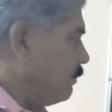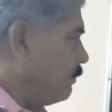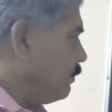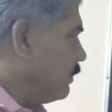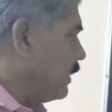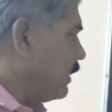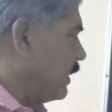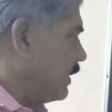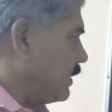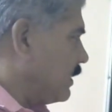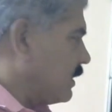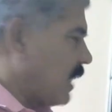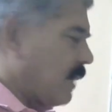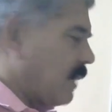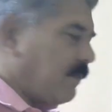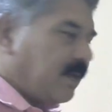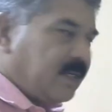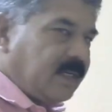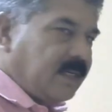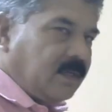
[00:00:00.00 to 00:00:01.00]
that is
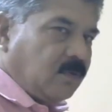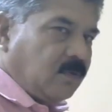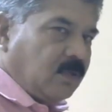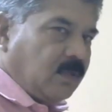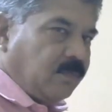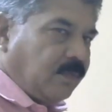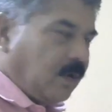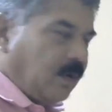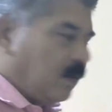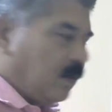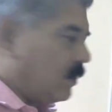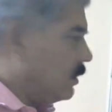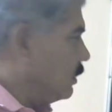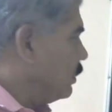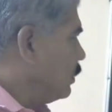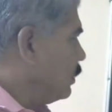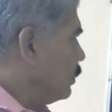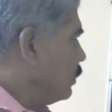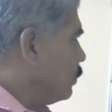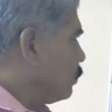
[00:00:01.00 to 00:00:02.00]
diverted to the fault.
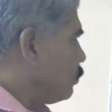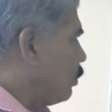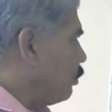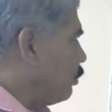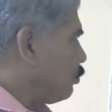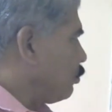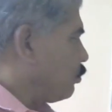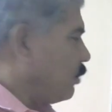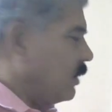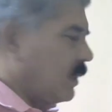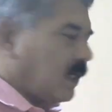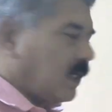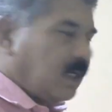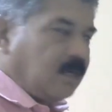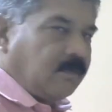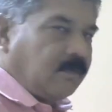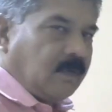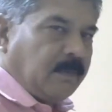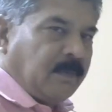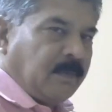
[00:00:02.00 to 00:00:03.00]
So outgoing
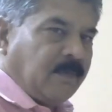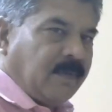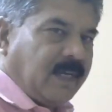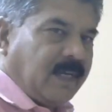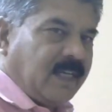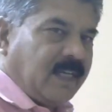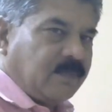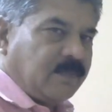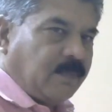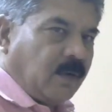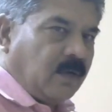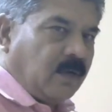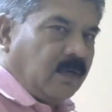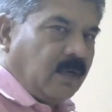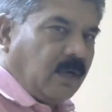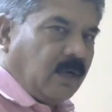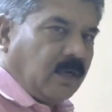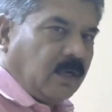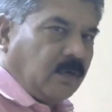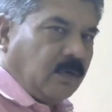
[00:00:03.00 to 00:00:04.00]
current will be very small
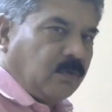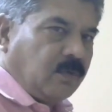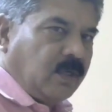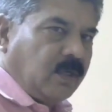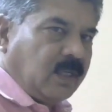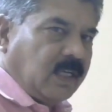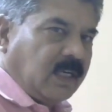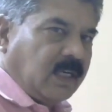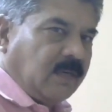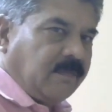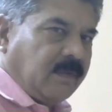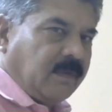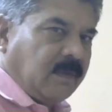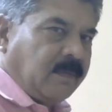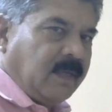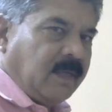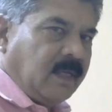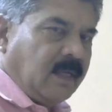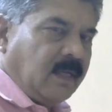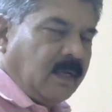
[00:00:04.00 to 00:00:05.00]
or outgoing current will
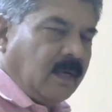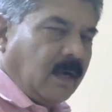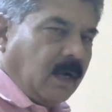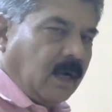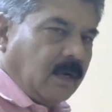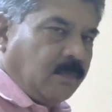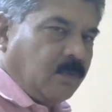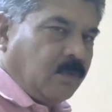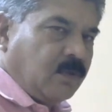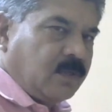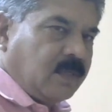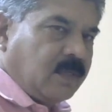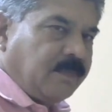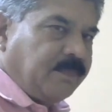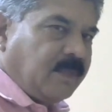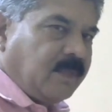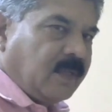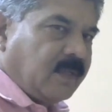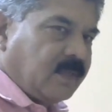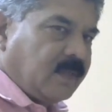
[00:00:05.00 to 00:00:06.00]
be almost
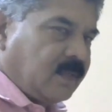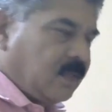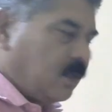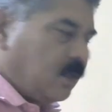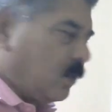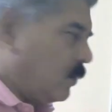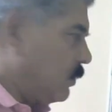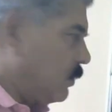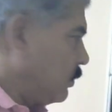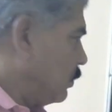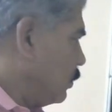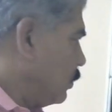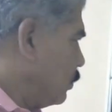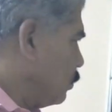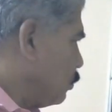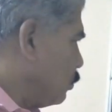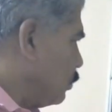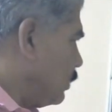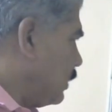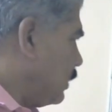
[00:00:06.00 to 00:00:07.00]
zero.
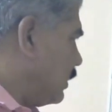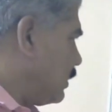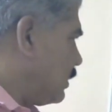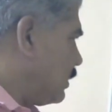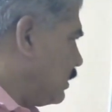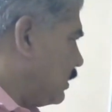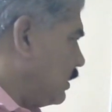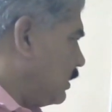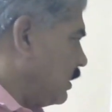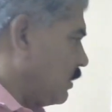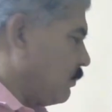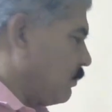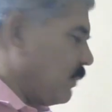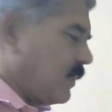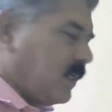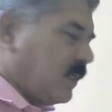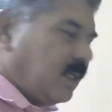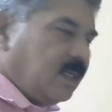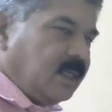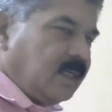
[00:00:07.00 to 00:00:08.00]
So this
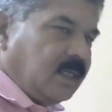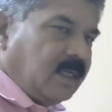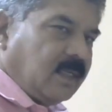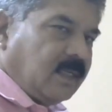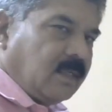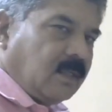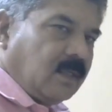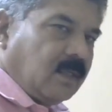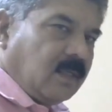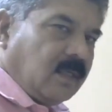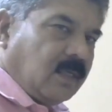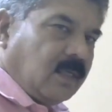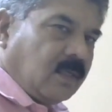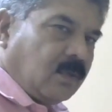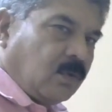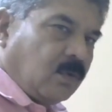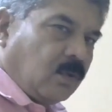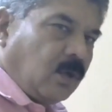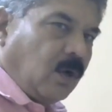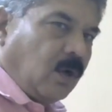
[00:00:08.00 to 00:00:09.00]
equation is
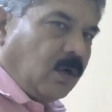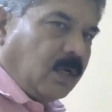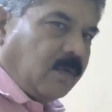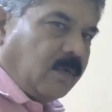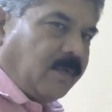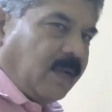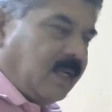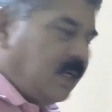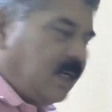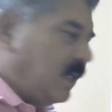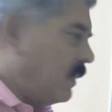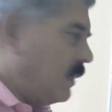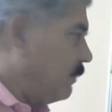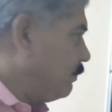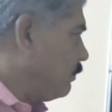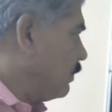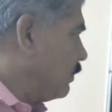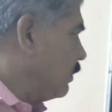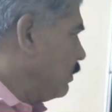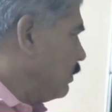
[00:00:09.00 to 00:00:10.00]
no longer valid
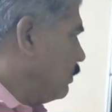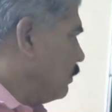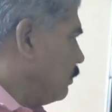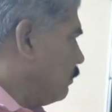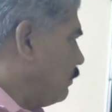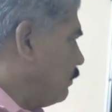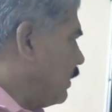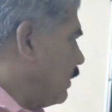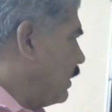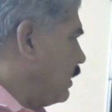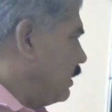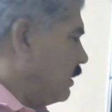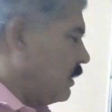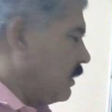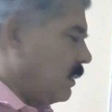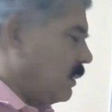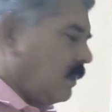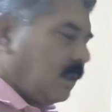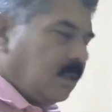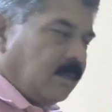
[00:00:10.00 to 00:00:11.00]
when
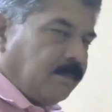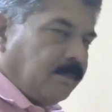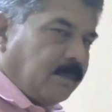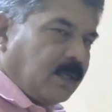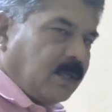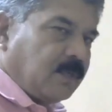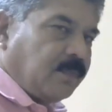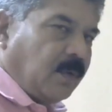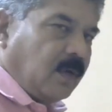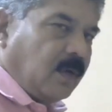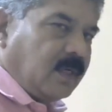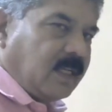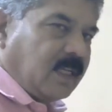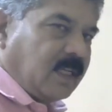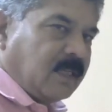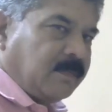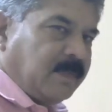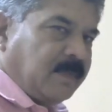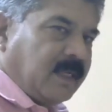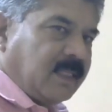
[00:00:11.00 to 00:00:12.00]
bus fault
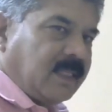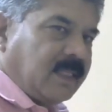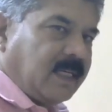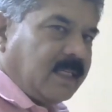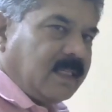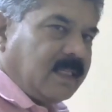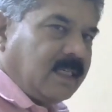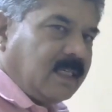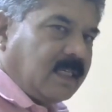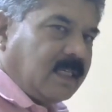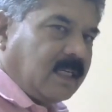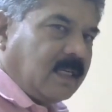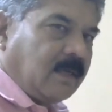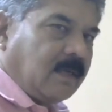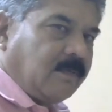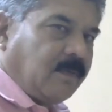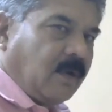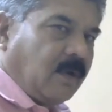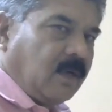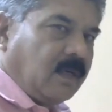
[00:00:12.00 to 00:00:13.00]
takes place, that is
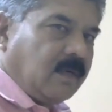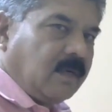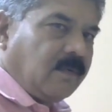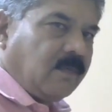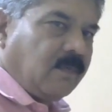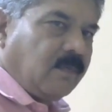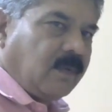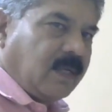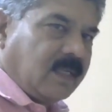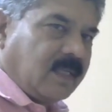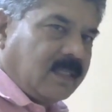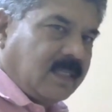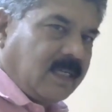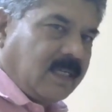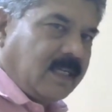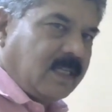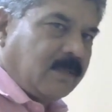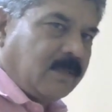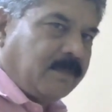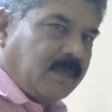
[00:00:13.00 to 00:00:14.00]
internal fault. You can say
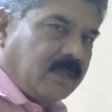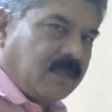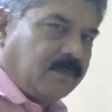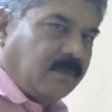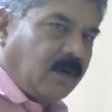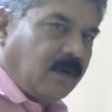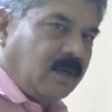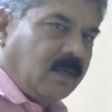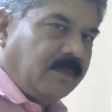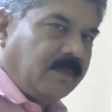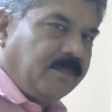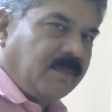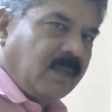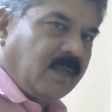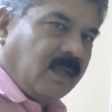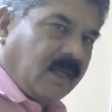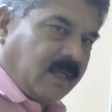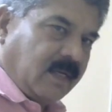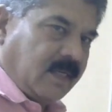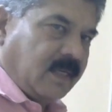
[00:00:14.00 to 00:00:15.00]
it is bus fault
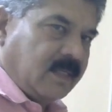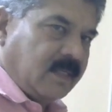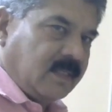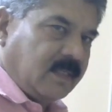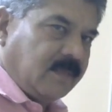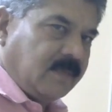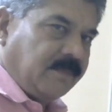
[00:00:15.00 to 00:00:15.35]
occurs.